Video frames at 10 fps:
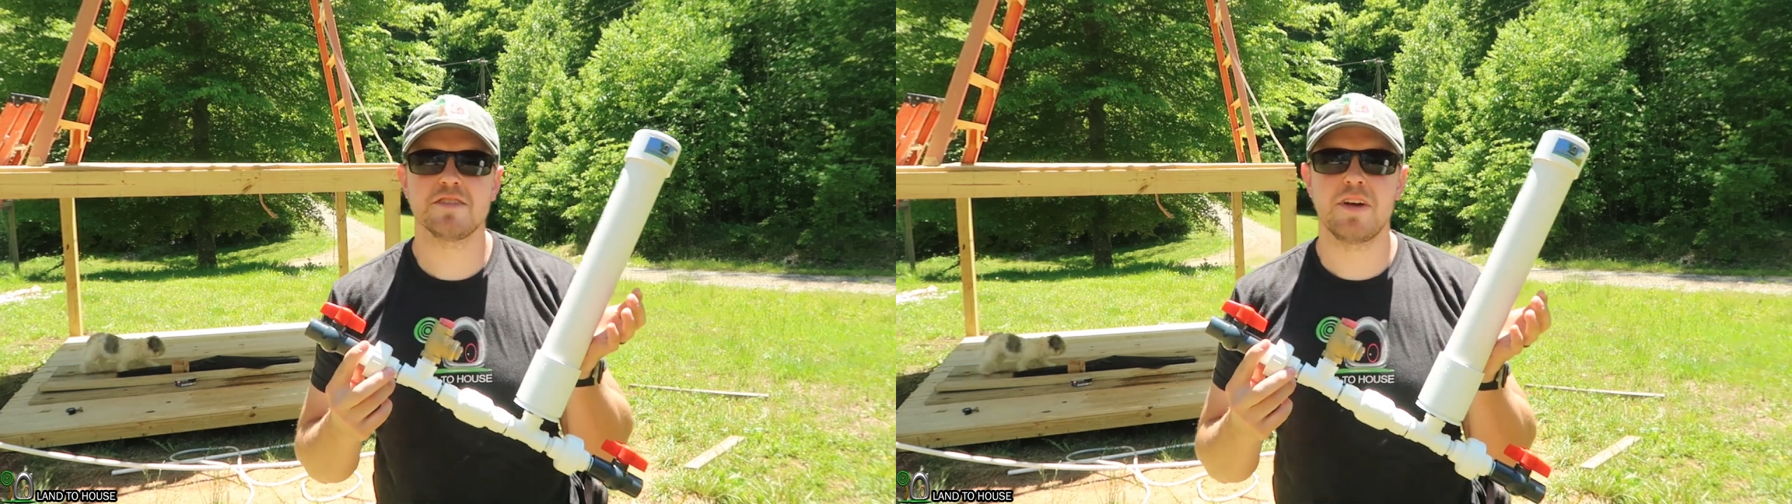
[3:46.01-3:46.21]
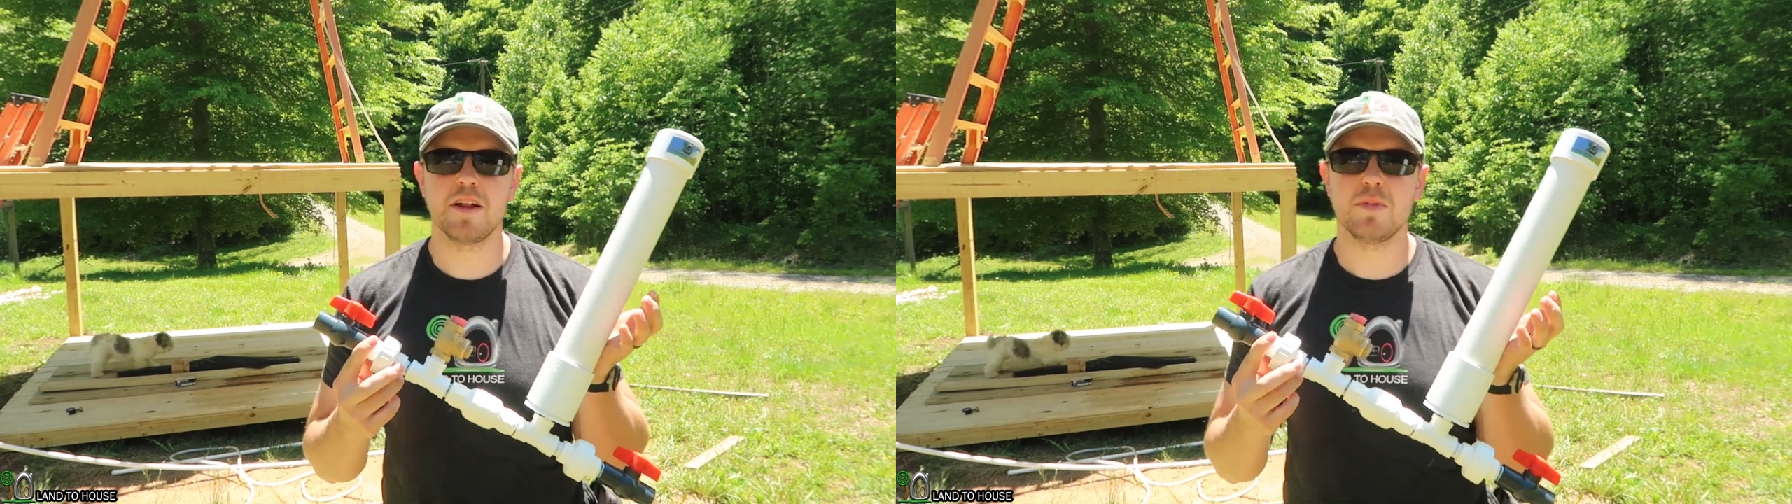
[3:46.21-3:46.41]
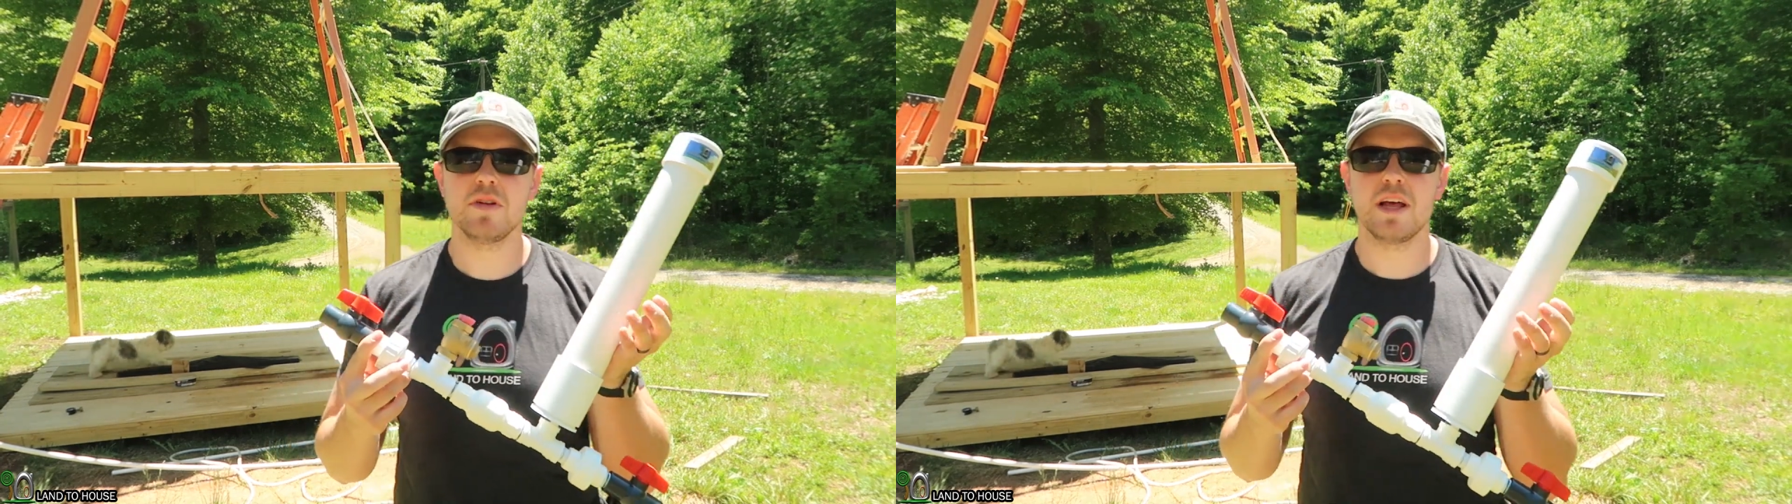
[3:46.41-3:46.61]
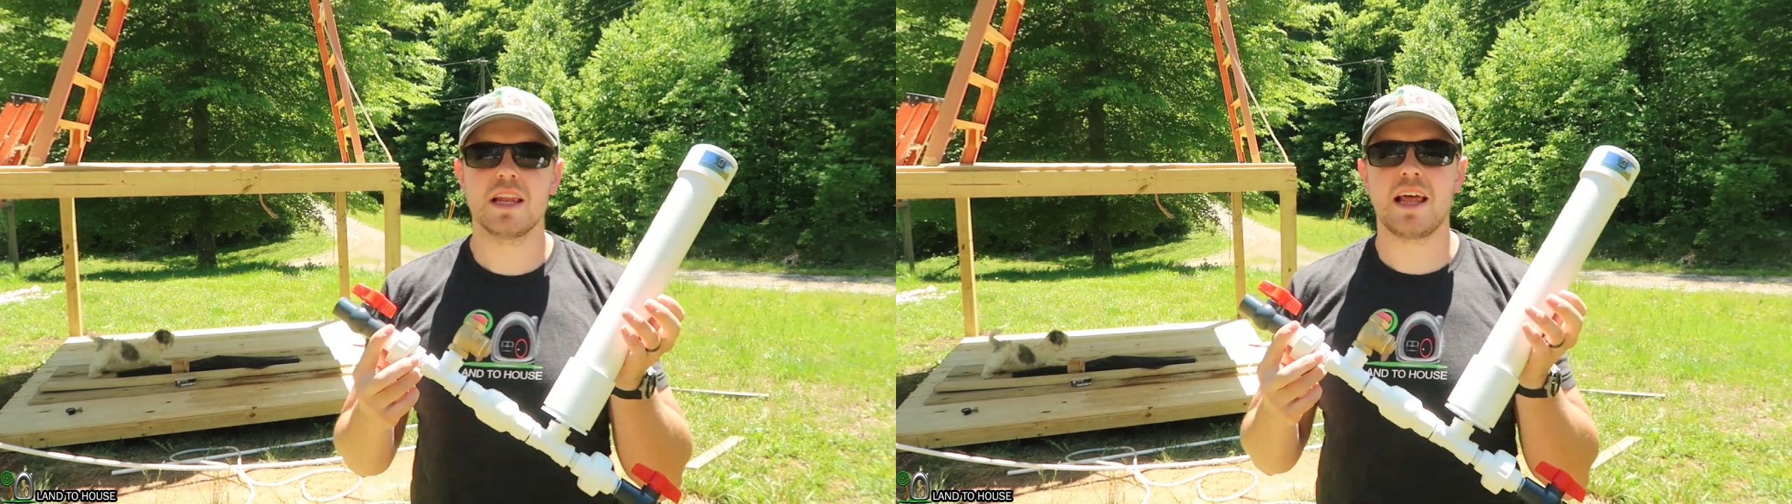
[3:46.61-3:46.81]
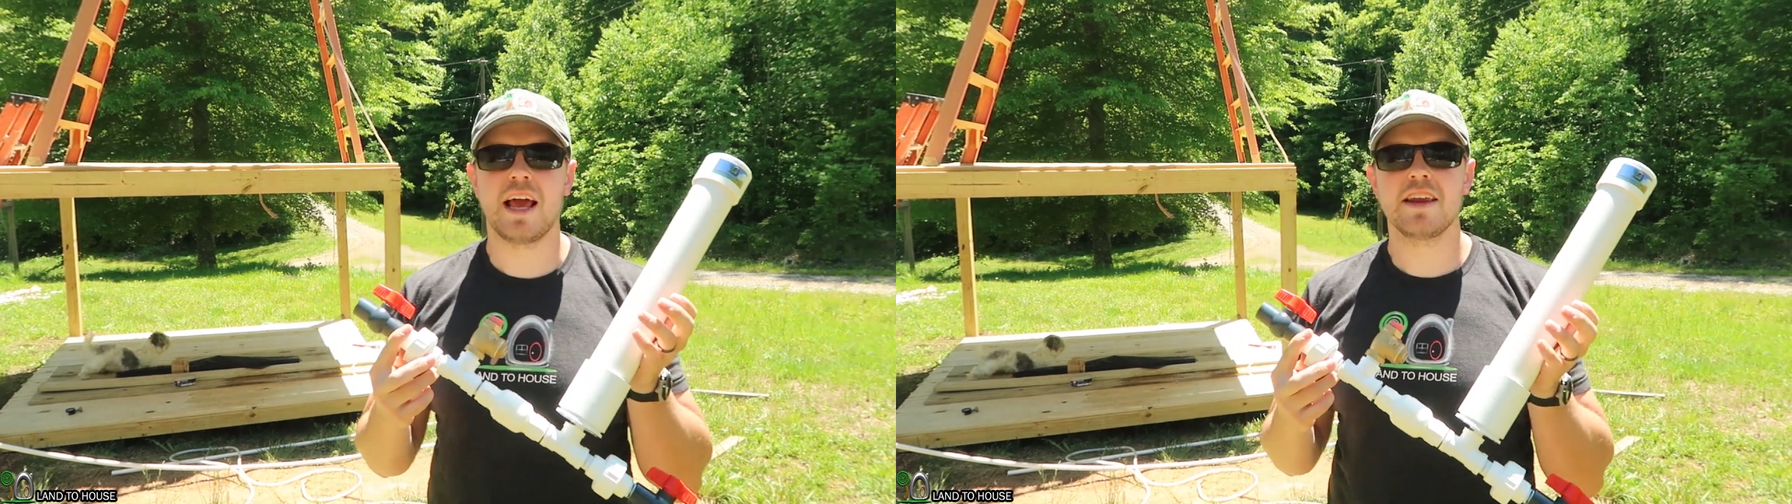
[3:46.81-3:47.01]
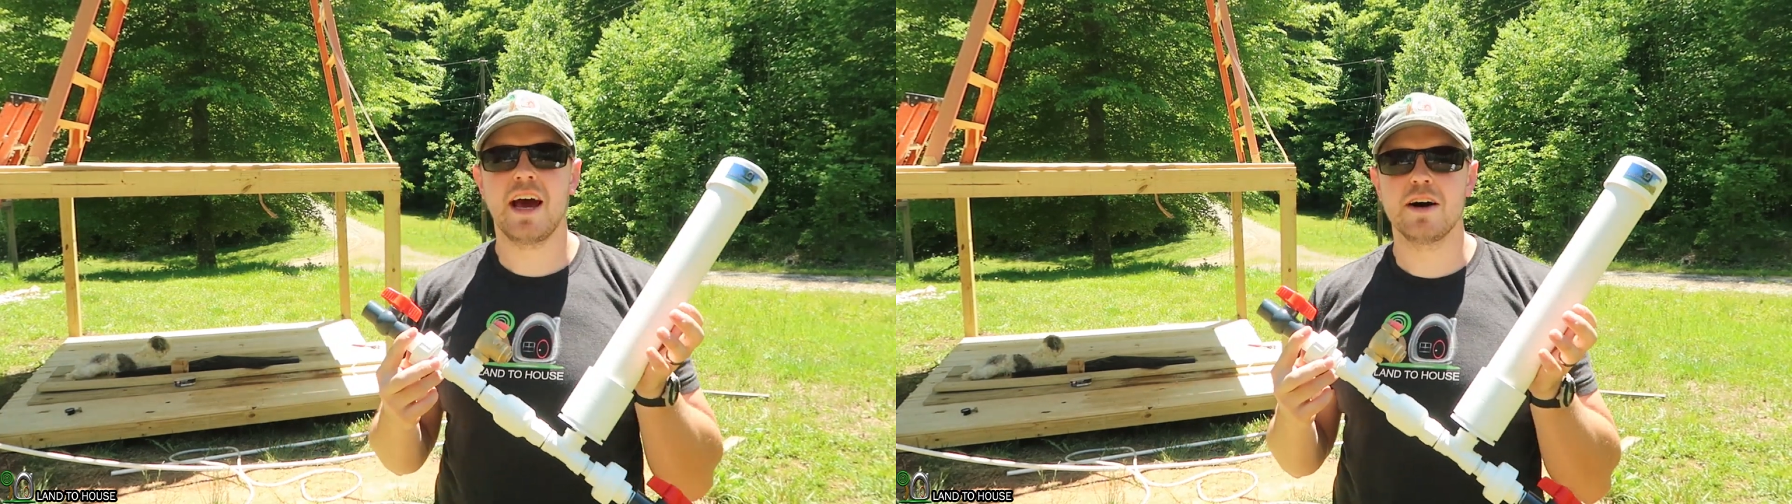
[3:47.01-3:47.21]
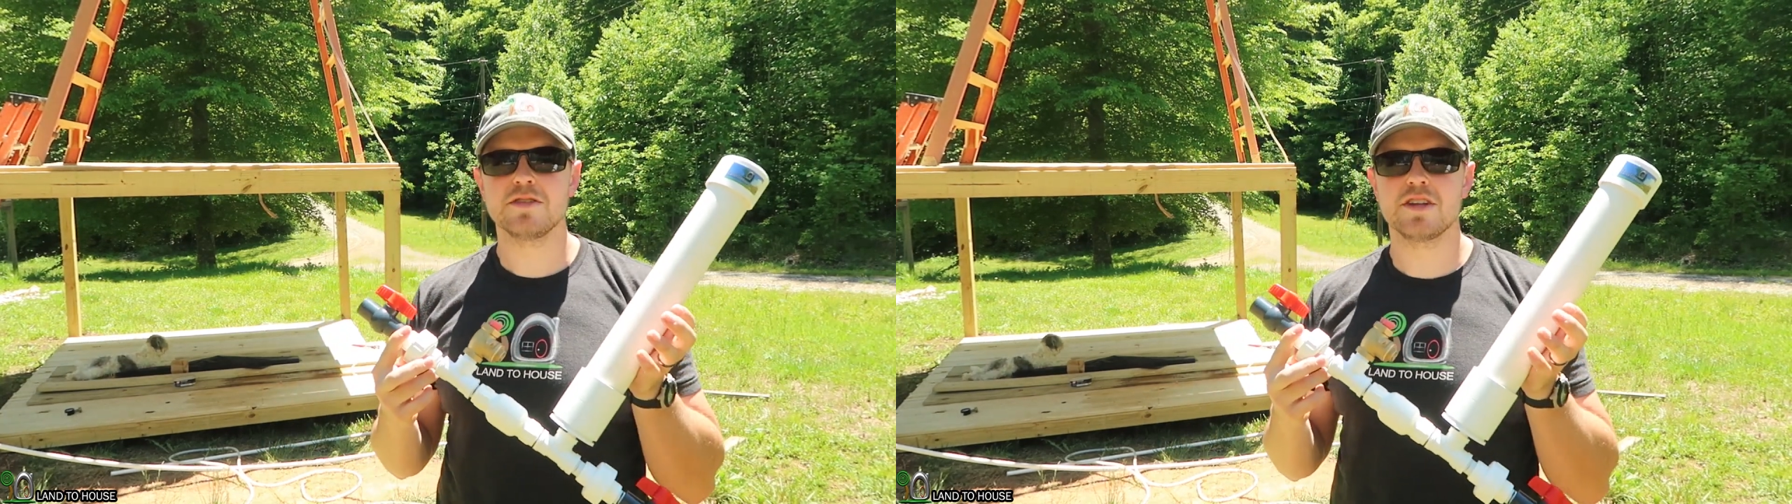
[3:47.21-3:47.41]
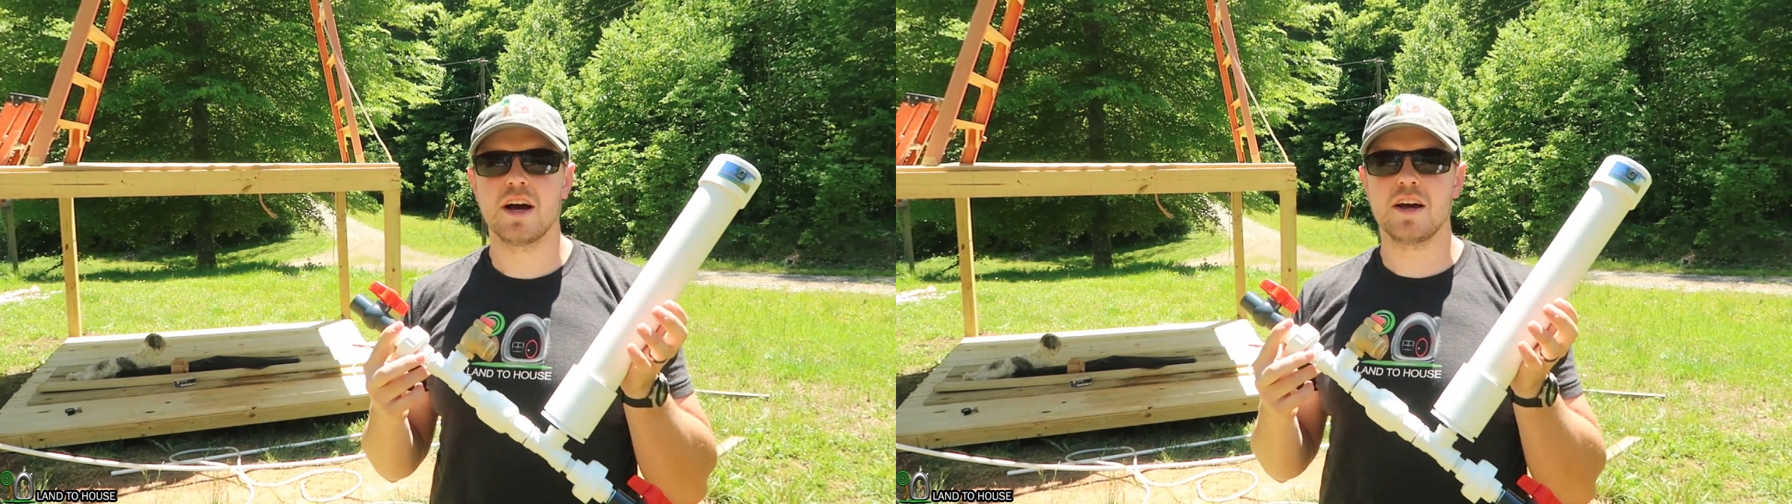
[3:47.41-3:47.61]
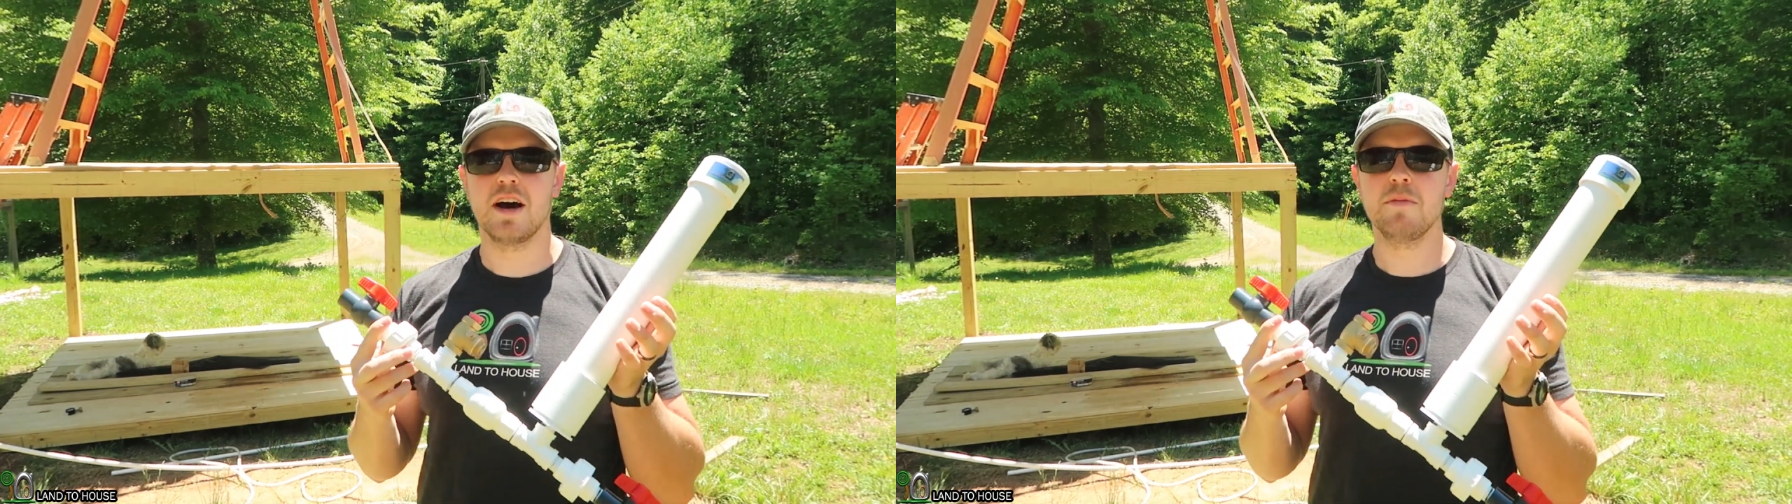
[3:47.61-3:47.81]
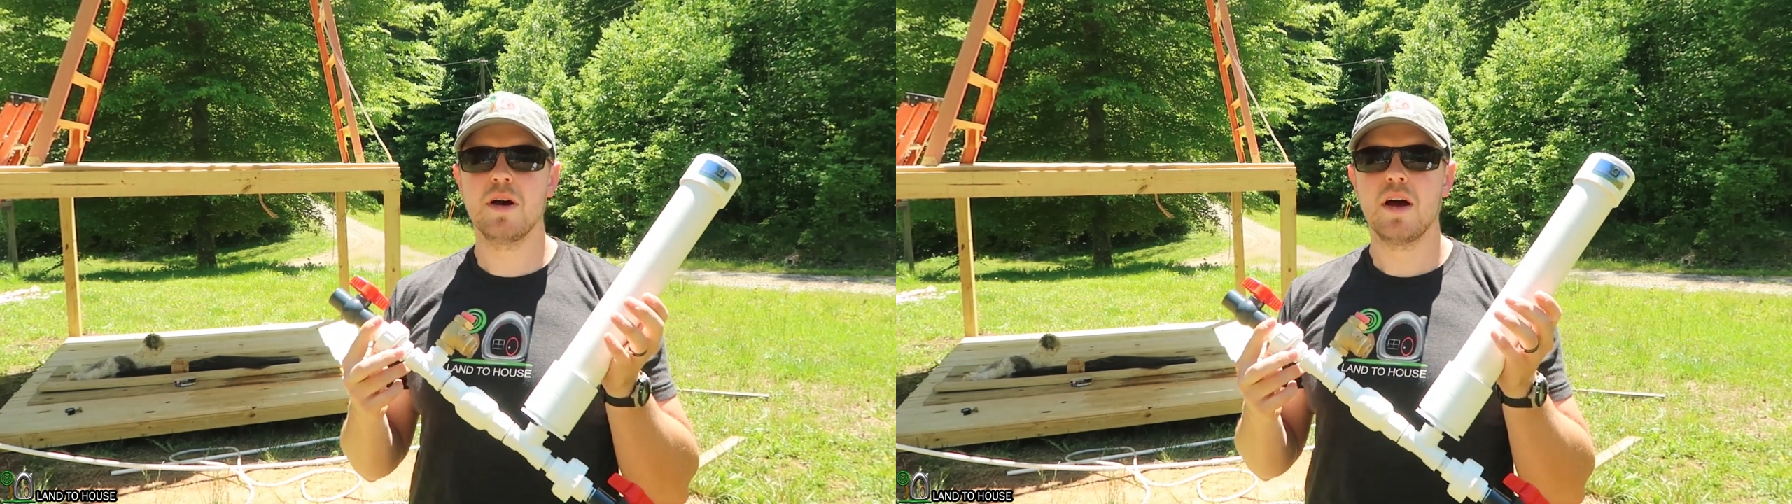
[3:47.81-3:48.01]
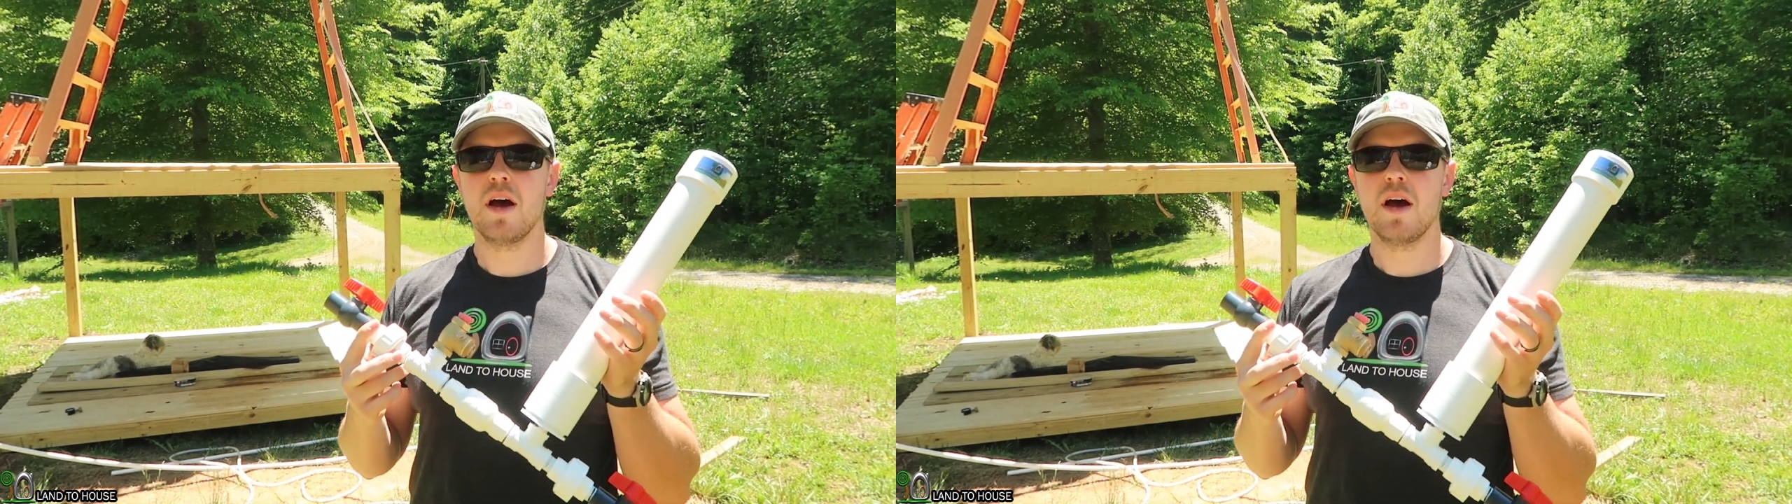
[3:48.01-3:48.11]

available at landtohouse.com